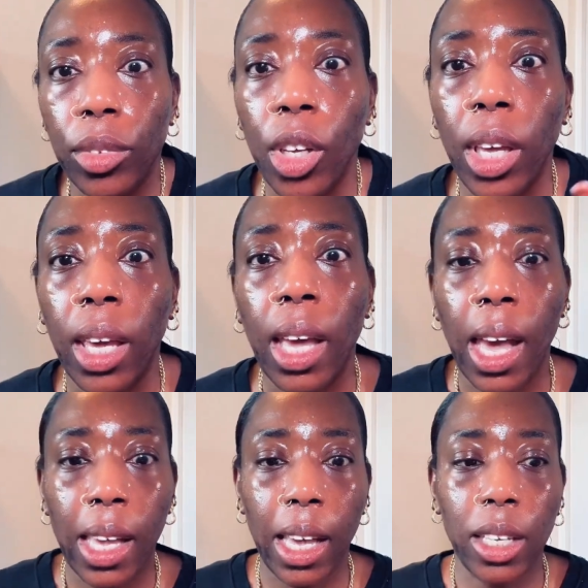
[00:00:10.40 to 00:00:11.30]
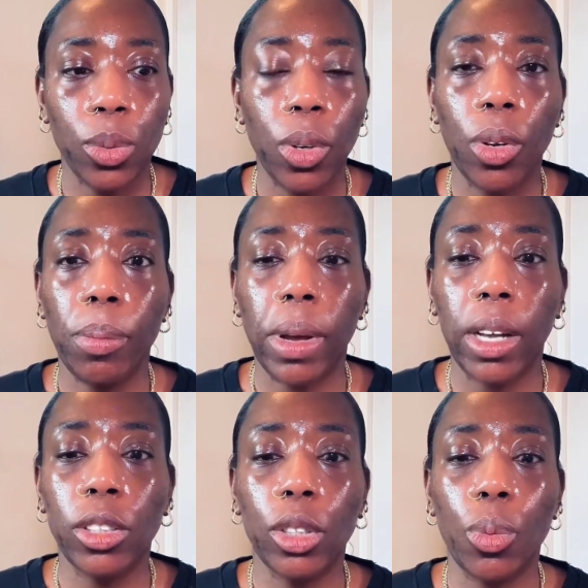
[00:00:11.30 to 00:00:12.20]
Okay, hi guys, welcome
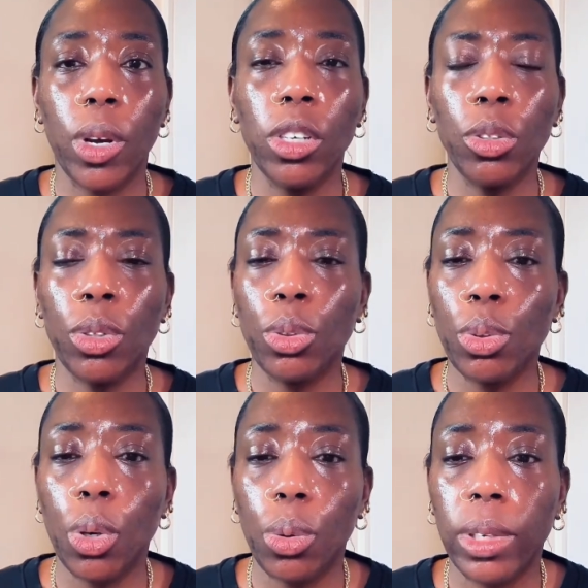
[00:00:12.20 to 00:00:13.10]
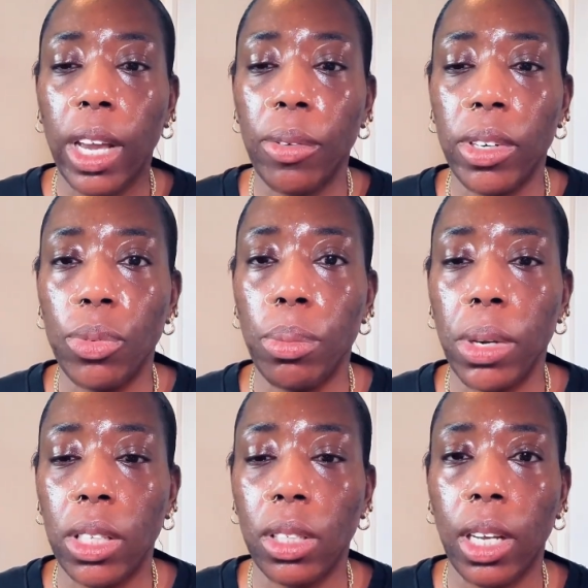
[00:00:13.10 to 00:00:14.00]
back. So we're gonna do a good old get ready with
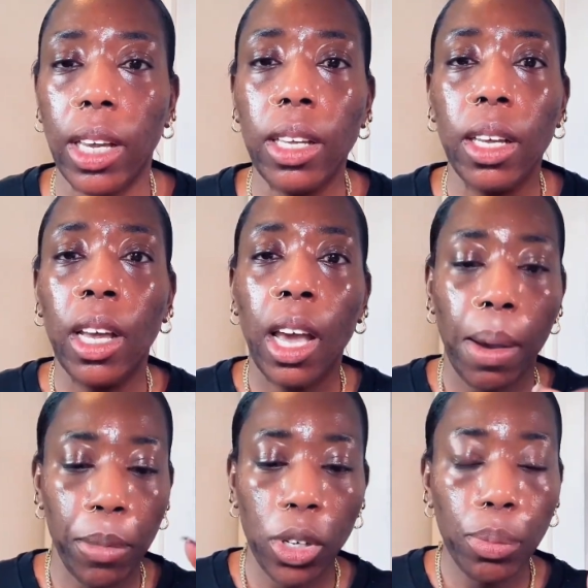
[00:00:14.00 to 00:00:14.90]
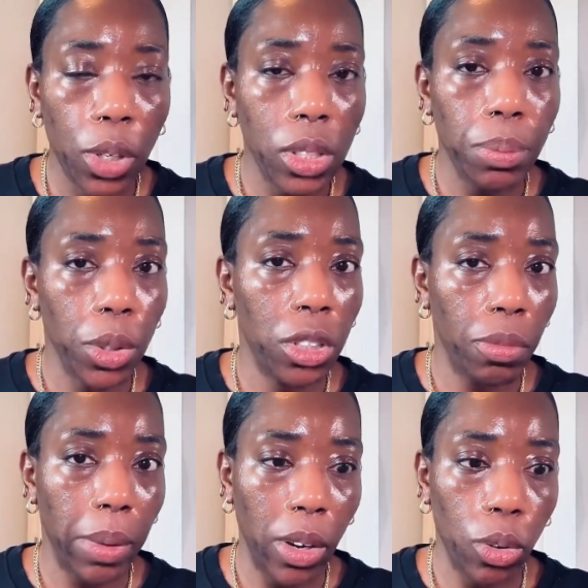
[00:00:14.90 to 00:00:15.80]
me today. I'm gonna be using most
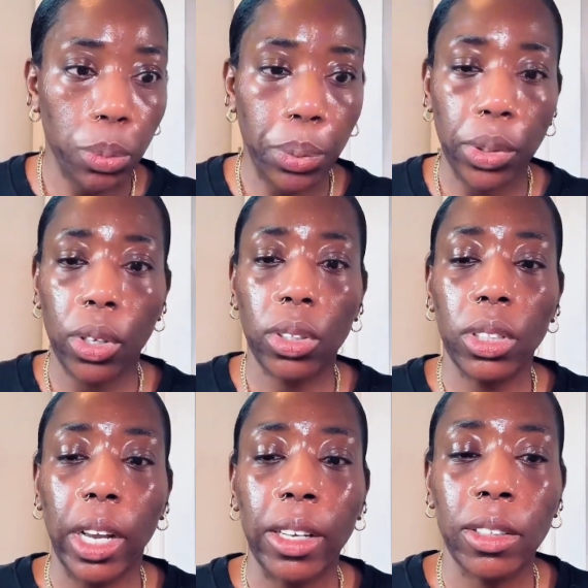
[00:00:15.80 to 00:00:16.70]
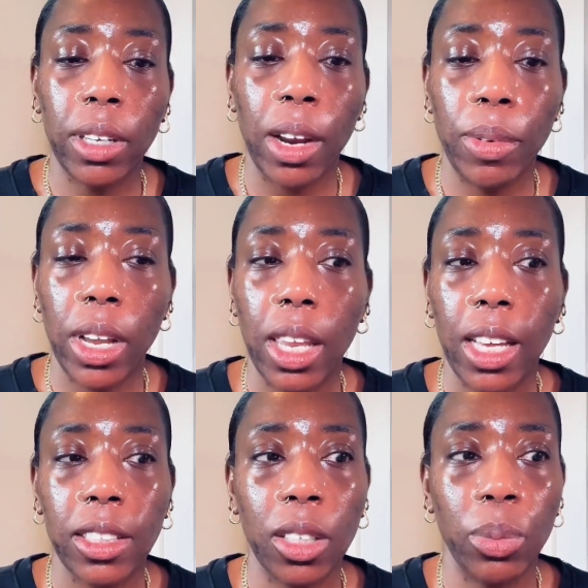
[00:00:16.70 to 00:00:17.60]
of my old products. I
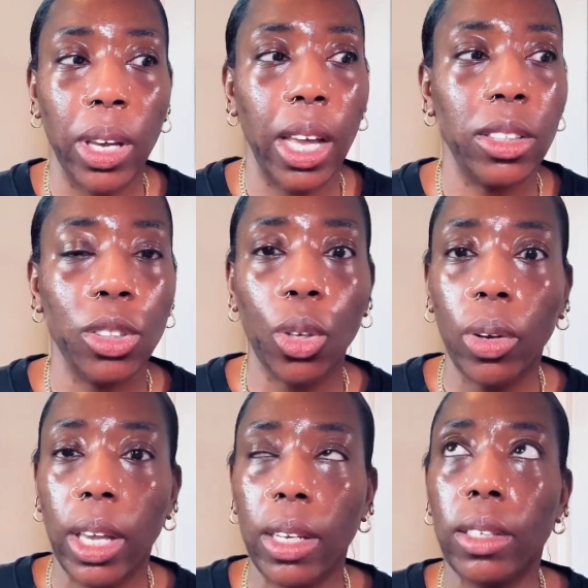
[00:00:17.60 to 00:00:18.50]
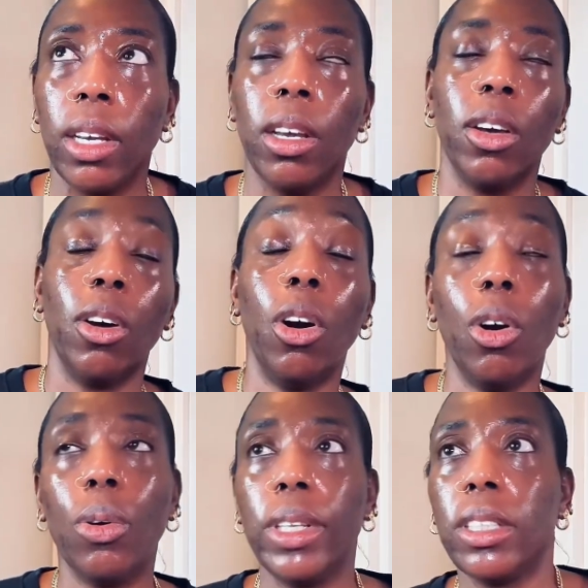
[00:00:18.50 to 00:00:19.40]
realized that we get stuck in,
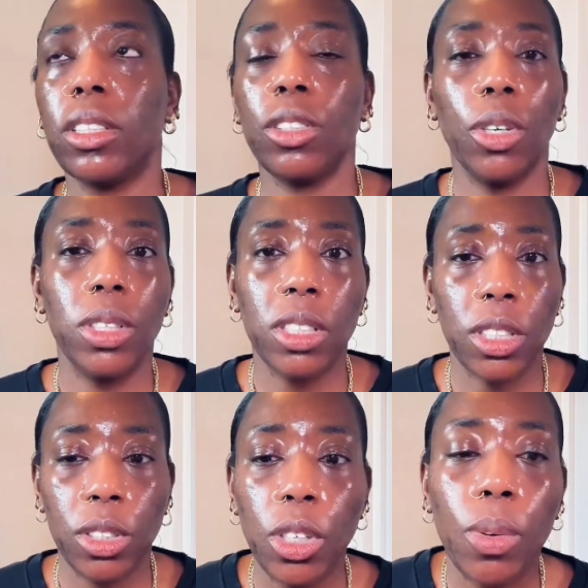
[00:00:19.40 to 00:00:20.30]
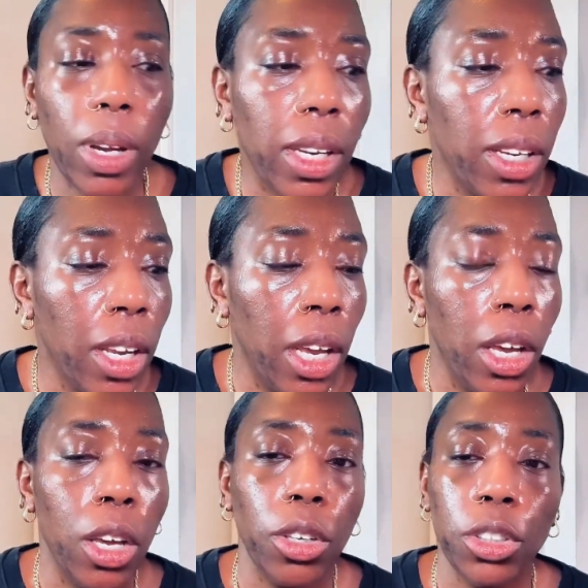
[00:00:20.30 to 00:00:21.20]
oh, this is new, and
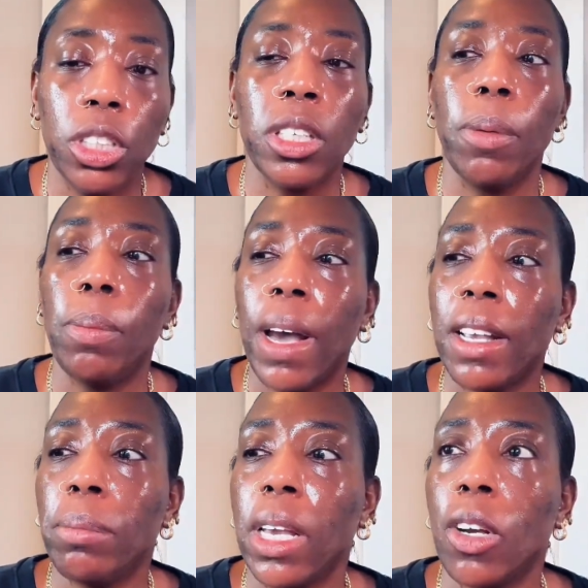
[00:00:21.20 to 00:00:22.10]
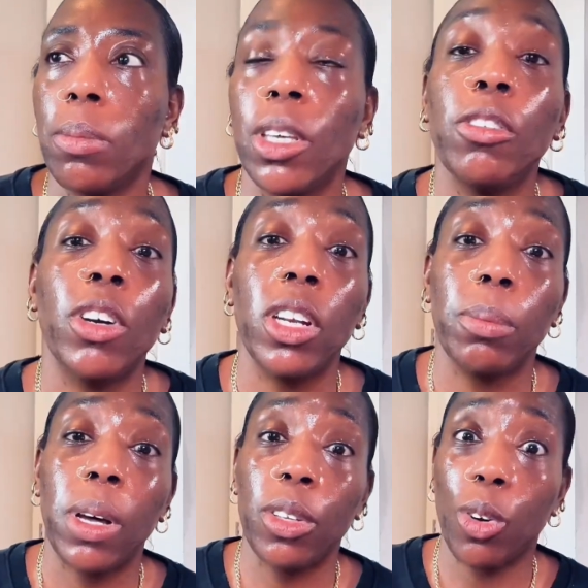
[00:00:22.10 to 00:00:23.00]
you just keep buying makeup that you forget
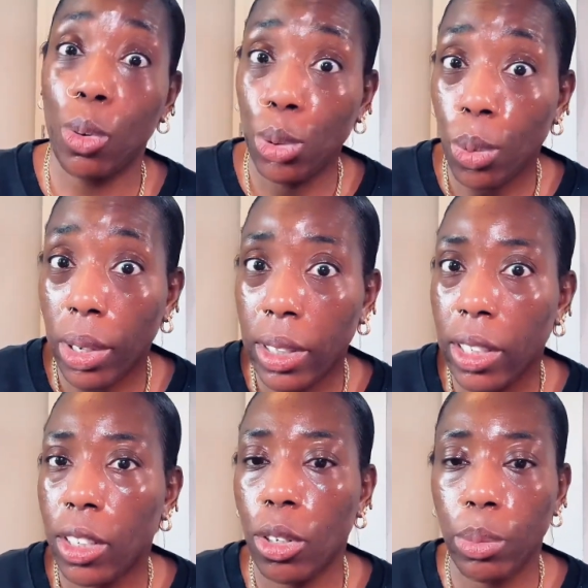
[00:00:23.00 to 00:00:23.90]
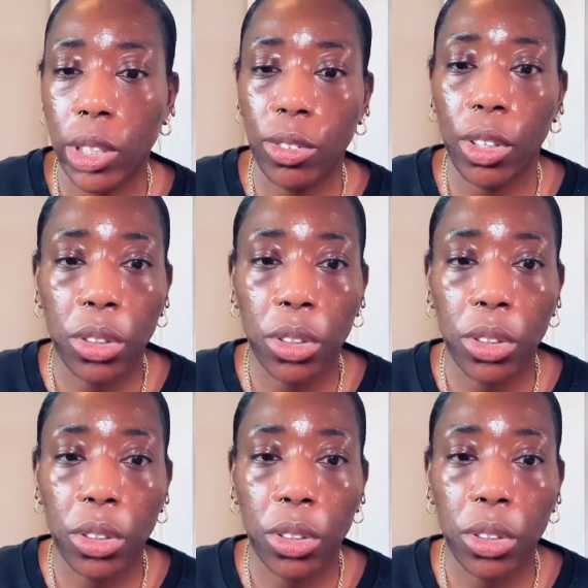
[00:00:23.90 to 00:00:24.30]
about the old one and you don't reach for it.